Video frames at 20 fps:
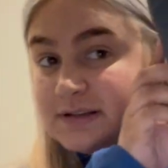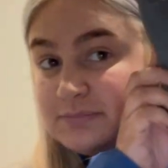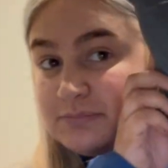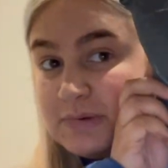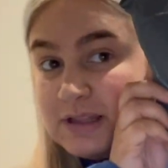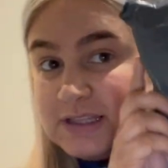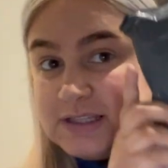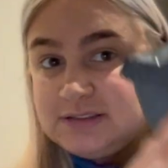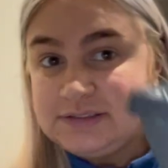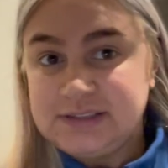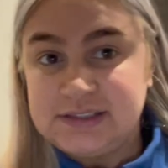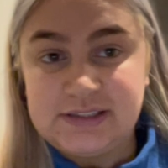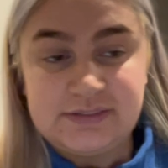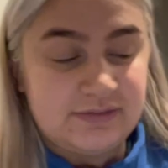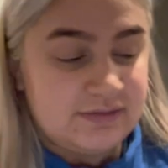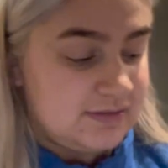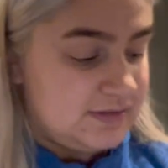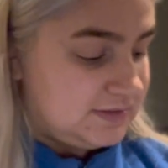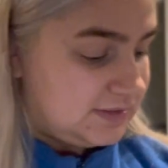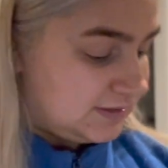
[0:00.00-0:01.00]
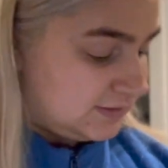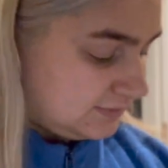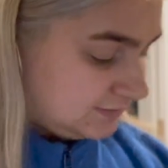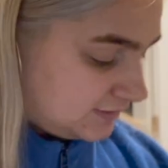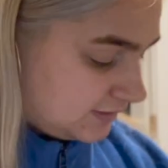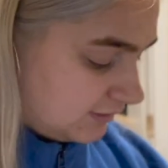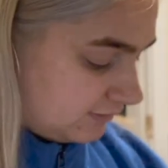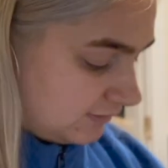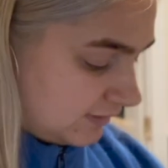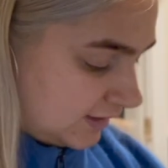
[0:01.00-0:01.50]
My little delivery's
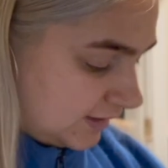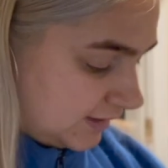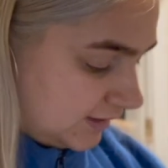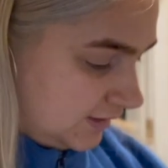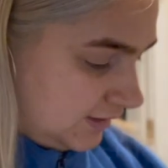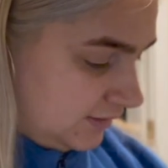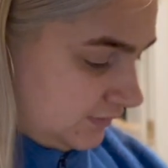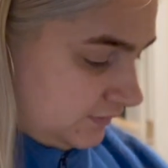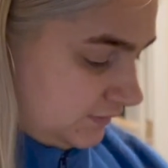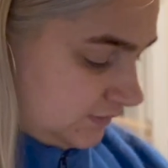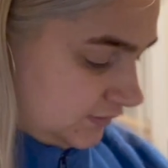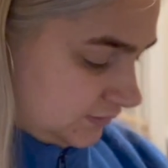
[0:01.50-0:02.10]
arrived.